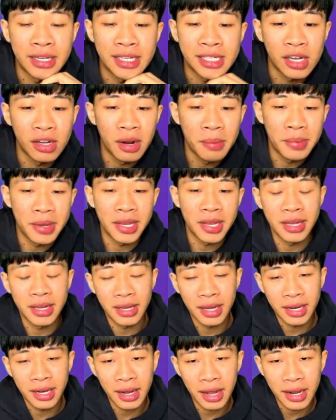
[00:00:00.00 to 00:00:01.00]
It's going to
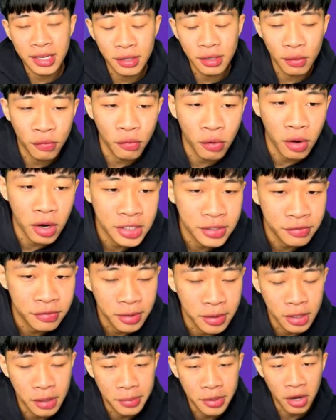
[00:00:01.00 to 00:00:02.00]
be a tough watch, if
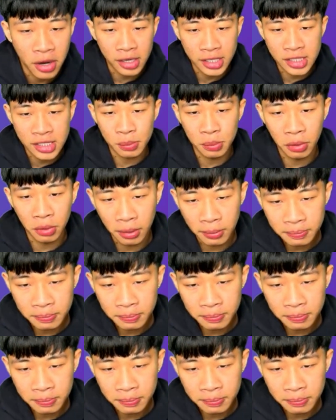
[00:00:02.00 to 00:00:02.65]
I'm going to be honest, but